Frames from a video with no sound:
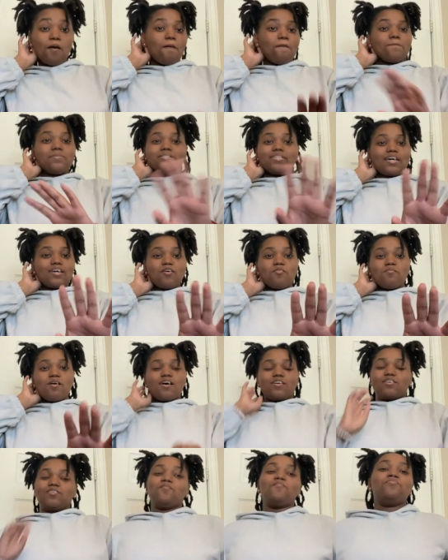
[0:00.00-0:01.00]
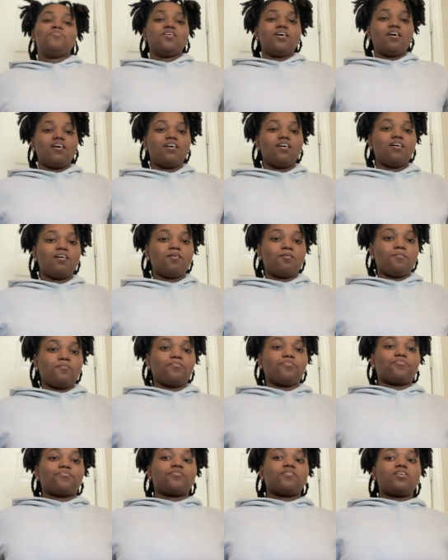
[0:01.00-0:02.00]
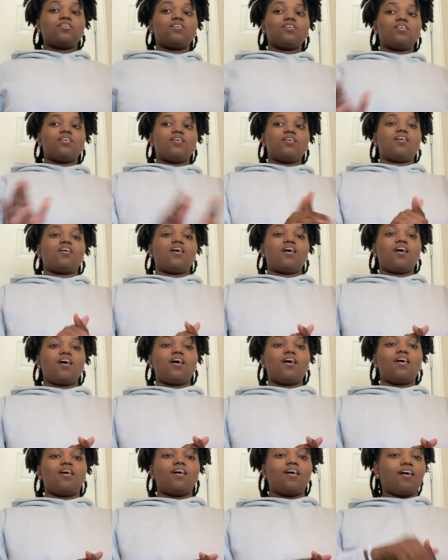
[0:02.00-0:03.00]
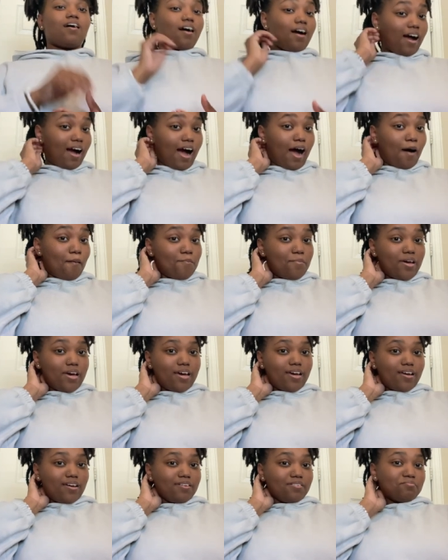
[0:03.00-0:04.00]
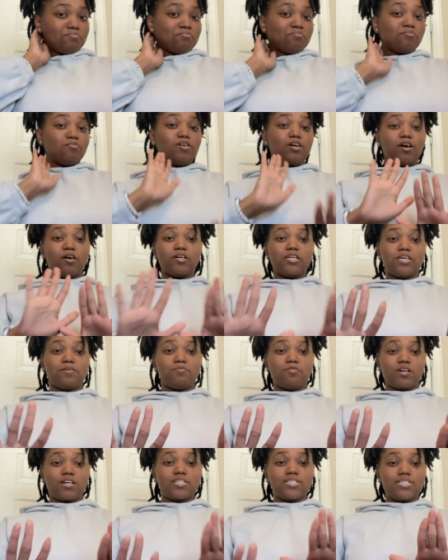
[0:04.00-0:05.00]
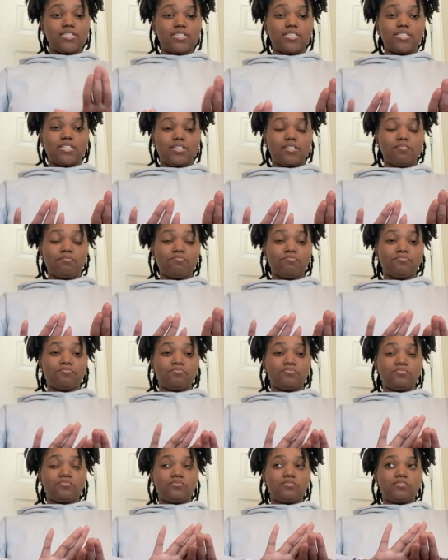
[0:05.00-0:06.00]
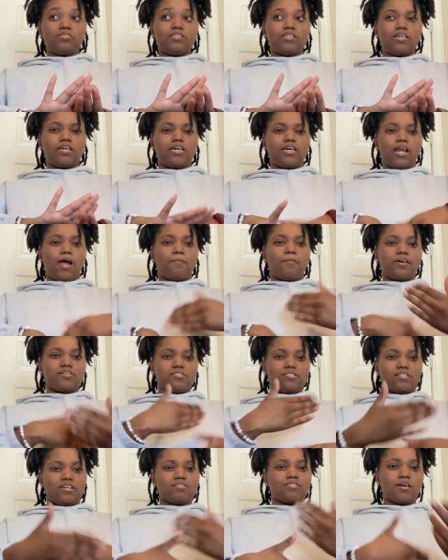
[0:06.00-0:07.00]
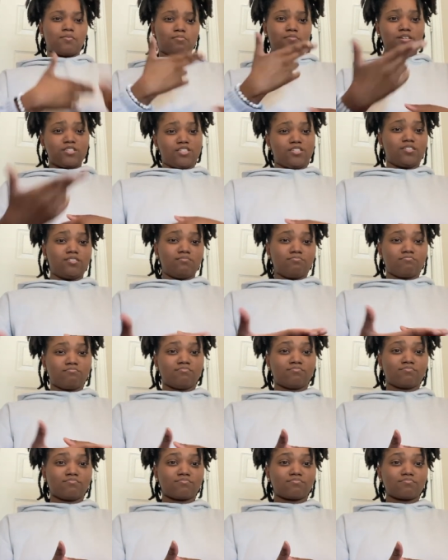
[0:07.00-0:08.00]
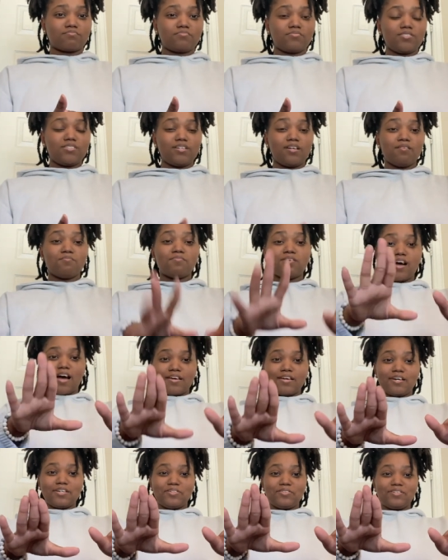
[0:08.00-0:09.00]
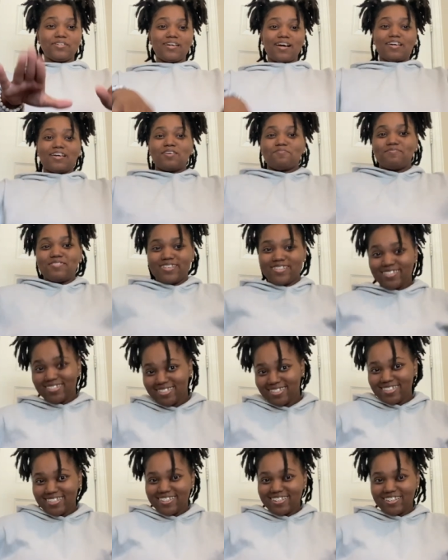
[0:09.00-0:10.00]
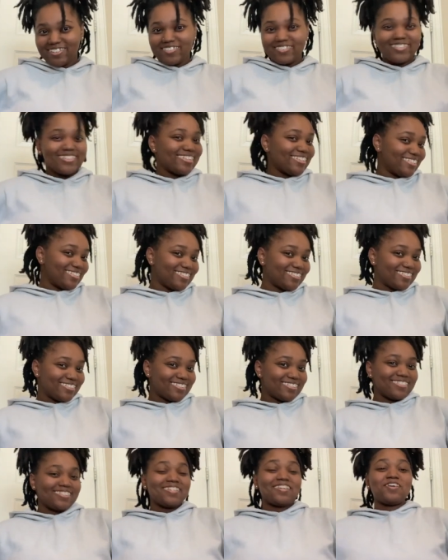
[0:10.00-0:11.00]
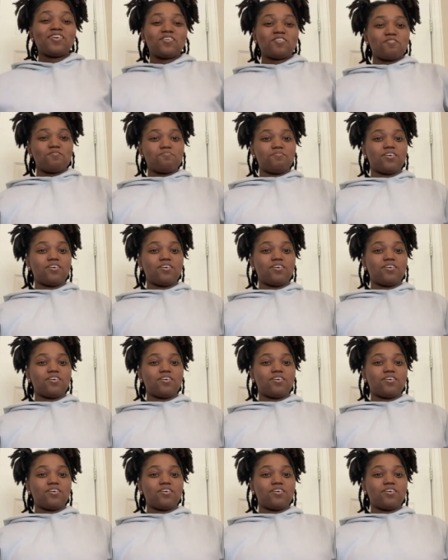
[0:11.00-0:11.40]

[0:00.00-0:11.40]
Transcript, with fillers: But that don't matter. Um, I'm back. We're gonna get more consistent, and I'm actually still talking my shit. But how y'all doing? How y'all doing? You know.